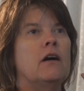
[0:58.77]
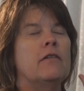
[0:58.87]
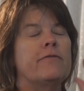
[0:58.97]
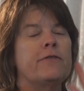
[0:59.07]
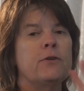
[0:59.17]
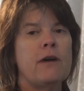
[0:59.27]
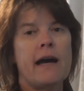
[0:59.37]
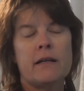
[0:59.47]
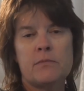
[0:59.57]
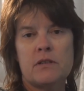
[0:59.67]
a few
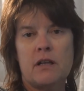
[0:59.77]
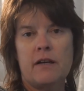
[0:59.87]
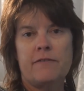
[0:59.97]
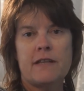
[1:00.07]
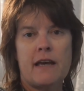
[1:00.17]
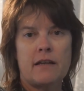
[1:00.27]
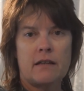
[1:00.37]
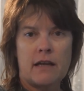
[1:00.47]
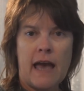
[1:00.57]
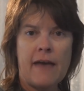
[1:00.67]
items left
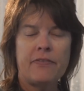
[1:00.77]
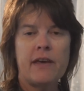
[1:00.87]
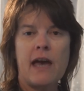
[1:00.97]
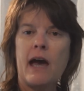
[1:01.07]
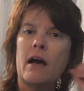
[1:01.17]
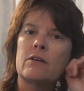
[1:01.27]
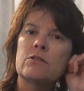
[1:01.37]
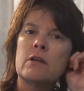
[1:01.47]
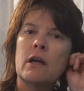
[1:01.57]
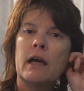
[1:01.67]
at the house.